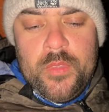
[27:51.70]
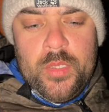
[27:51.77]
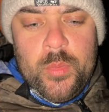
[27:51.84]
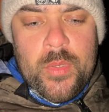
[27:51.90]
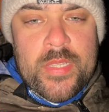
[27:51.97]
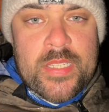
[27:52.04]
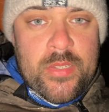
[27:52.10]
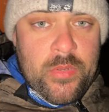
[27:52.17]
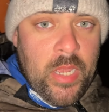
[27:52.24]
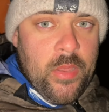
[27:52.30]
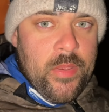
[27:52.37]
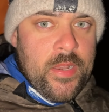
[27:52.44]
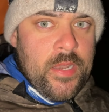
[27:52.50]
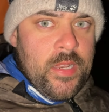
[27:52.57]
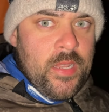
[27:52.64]
We're still
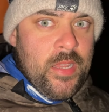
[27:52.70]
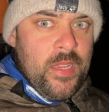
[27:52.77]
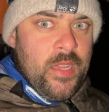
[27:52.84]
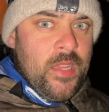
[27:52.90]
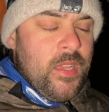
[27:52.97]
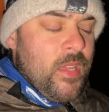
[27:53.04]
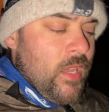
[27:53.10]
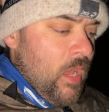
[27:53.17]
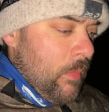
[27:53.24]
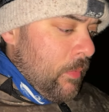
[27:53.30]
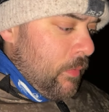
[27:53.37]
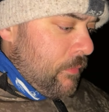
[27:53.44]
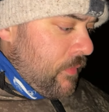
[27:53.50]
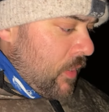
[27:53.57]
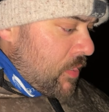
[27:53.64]
going. I'm
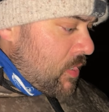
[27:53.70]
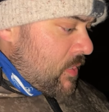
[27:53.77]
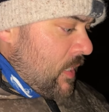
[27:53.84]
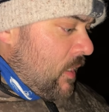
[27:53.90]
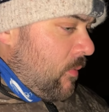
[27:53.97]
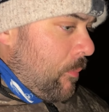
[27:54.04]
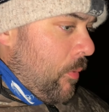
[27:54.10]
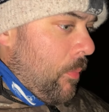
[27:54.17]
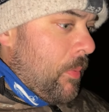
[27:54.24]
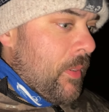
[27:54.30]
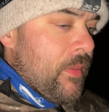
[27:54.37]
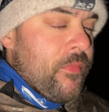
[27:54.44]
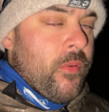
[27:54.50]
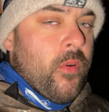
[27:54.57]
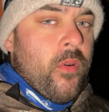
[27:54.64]
gonna fish this out
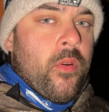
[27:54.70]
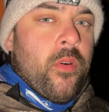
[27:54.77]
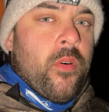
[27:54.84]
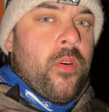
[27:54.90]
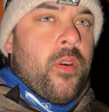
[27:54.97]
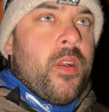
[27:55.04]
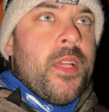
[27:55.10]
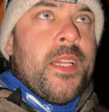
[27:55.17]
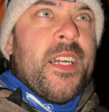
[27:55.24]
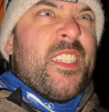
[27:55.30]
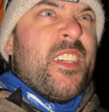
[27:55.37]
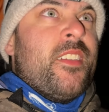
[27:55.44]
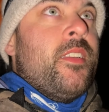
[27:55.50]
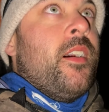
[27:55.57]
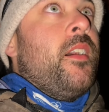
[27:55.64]
probably for, I
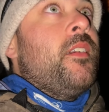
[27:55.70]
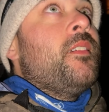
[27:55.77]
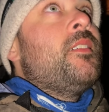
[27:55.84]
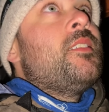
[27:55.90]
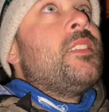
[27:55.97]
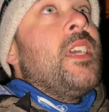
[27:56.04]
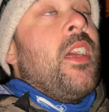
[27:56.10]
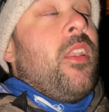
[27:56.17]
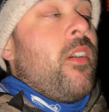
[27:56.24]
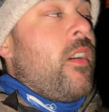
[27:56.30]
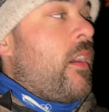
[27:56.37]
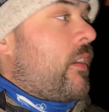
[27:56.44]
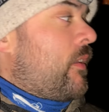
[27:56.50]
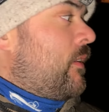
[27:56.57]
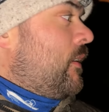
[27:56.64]
don't know, see how long I
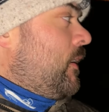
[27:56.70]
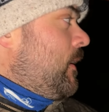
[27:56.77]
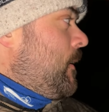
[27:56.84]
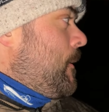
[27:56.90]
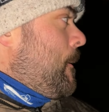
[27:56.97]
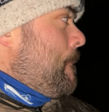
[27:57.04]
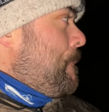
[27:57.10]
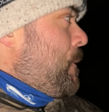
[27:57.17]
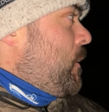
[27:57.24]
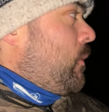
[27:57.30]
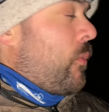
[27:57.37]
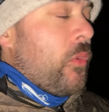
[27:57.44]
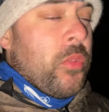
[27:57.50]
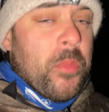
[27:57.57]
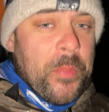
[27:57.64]
can.
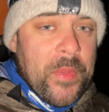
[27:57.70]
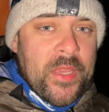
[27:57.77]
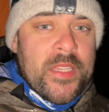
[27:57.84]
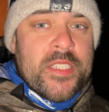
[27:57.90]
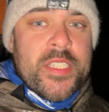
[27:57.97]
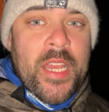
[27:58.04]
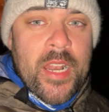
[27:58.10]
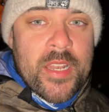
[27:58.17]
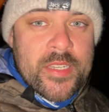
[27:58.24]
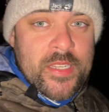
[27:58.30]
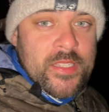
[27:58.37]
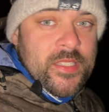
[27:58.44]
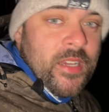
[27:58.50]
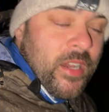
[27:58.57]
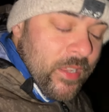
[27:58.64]
One of the biggest
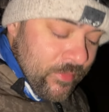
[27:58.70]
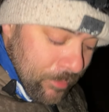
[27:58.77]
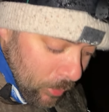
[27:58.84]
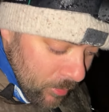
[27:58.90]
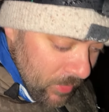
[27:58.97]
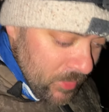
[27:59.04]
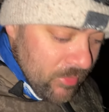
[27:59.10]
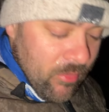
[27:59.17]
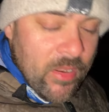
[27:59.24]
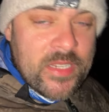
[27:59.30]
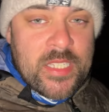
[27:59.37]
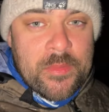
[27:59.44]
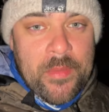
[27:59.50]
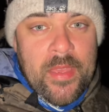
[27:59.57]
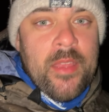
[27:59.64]
challenges that I'd probably
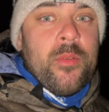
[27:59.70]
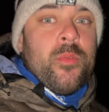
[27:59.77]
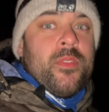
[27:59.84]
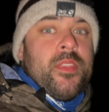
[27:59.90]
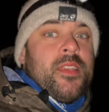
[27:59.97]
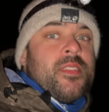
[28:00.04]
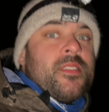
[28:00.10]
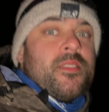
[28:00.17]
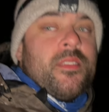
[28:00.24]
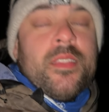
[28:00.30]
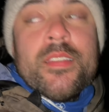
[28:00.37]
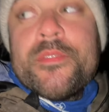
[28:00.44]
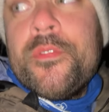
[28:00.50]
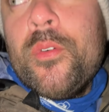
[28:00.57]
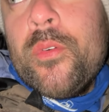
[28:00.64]
underestimated with
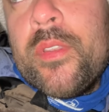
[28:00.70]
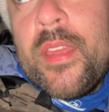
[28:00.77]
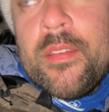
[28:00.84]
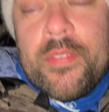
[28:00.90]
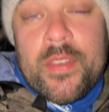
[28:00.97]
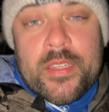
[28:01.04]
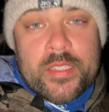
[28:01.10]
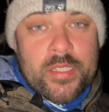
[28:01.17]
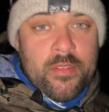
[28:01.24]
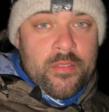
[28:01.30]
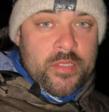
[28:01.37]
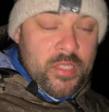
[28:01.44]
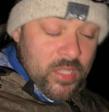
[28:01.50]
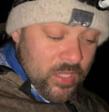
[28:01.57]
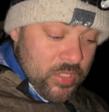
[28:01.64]
this 4 day adventure
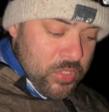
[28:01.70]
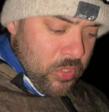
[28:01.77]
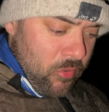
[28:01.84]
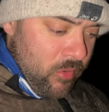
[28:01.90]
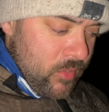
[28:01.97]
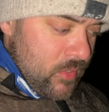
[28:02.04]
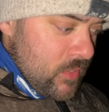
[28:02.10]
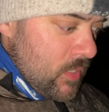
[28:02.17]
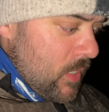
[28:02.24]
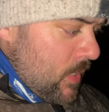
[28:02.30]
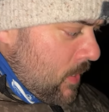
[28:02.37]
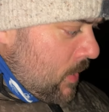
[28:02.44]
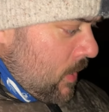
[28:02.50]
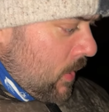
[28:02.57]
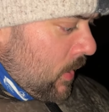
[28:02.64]
is the endurance.
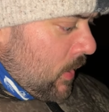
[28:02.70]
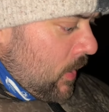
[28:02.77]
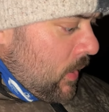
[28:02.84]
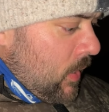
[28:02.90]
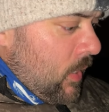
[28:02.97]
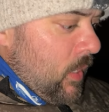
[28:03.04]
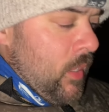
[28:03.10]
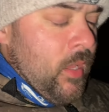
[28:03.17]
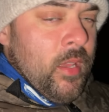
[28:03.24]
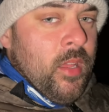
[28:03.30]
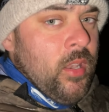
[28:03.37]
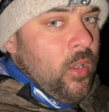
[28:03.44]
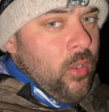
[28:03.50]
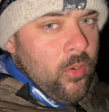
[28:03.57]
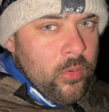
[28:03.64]

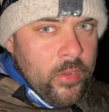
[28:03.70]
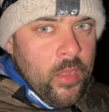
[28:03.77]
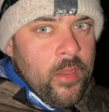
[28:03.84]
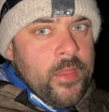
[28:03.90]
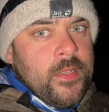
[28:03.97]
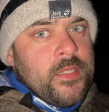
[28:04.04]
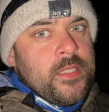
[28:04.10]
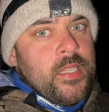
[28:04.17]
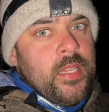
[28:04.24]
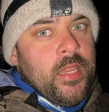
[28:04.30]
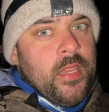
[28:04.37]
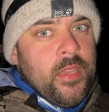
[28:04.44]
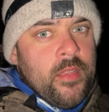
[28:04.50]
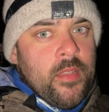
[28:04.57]
Long nights, you